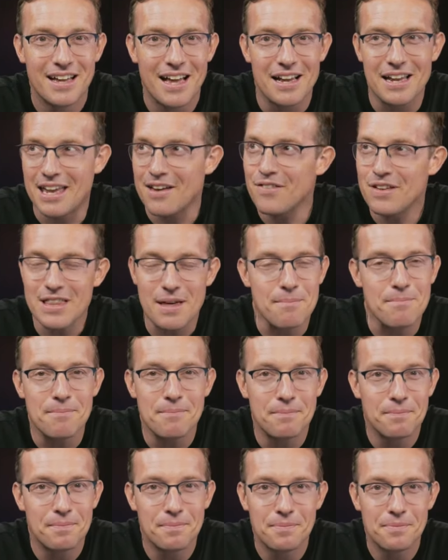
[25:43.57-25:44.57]
and giving them
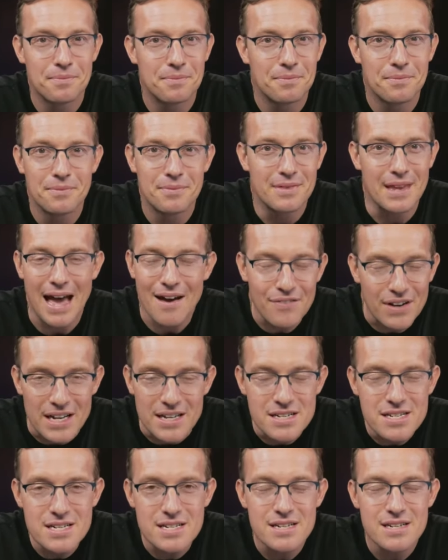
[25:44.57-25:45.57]

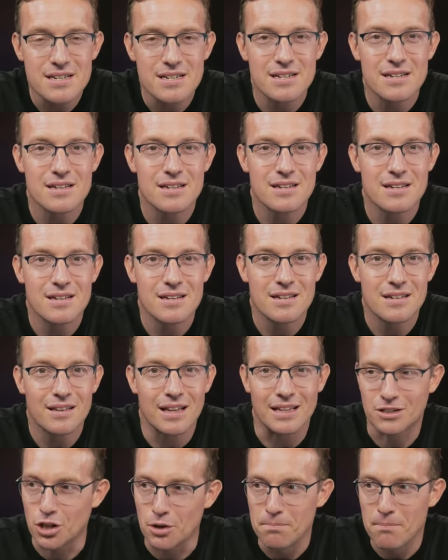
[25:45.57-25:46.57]
evidence
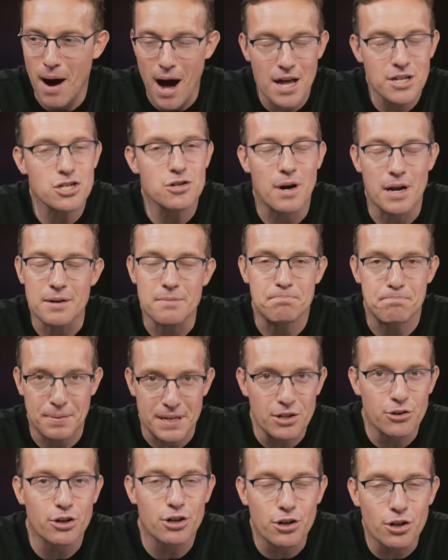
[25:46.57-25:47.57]
like demonstrable
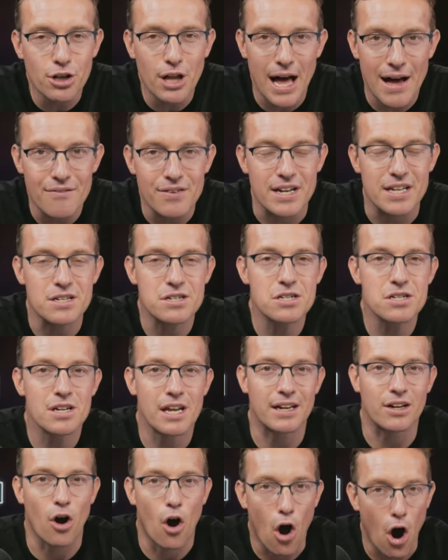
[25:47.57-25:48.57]
empirical evidence,
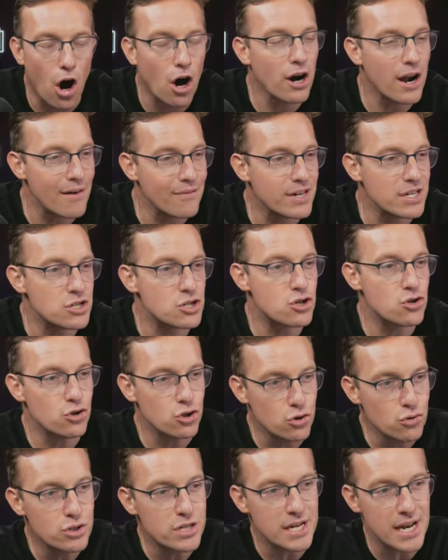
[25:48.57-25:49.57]
like hard evidence to
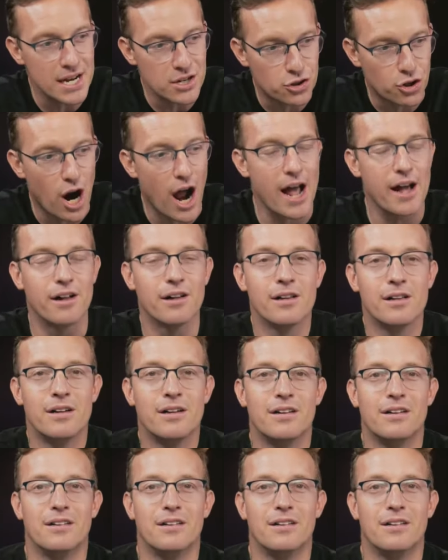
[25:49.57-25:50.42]
use in a trial